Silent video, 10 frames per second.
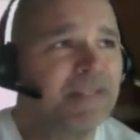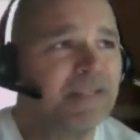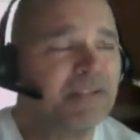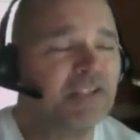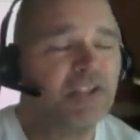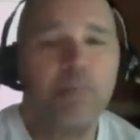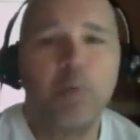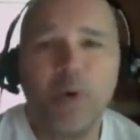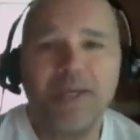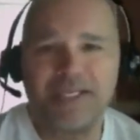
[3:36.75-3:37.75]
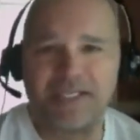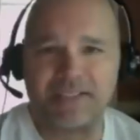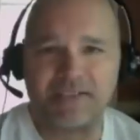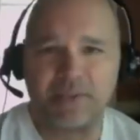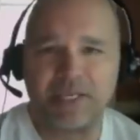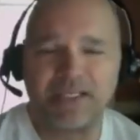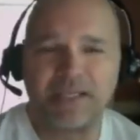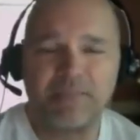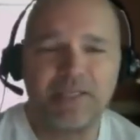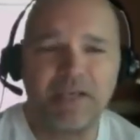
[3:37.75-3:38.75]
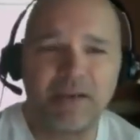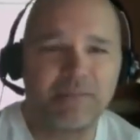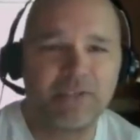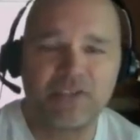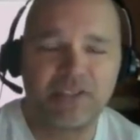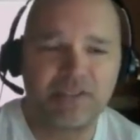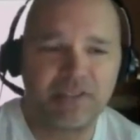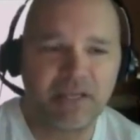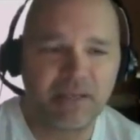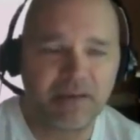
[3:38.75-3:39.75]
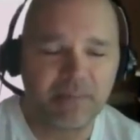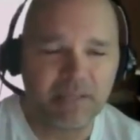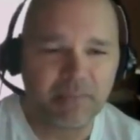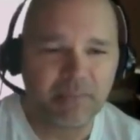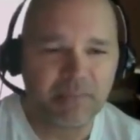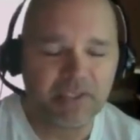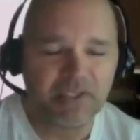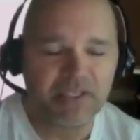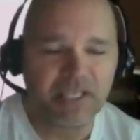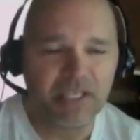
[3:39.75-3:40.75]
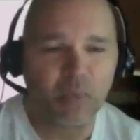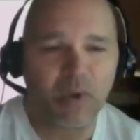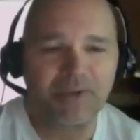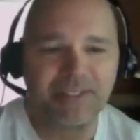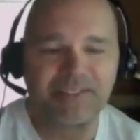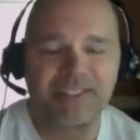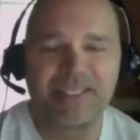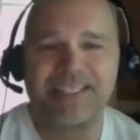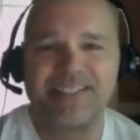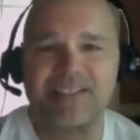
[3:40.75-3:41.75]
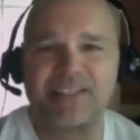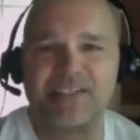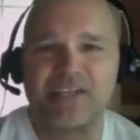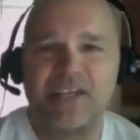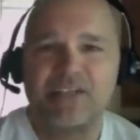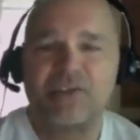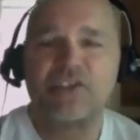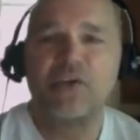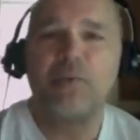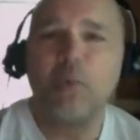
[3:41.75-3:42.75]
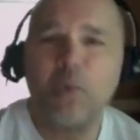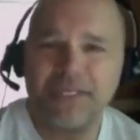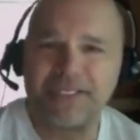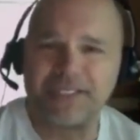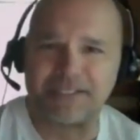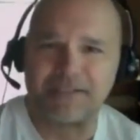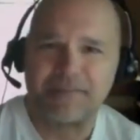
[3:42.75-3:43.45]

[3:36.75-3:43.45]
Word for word: there's no point in it okay let me i'm just gonna i'm, I'm it's gonna take a while to get to get into this there's no point in it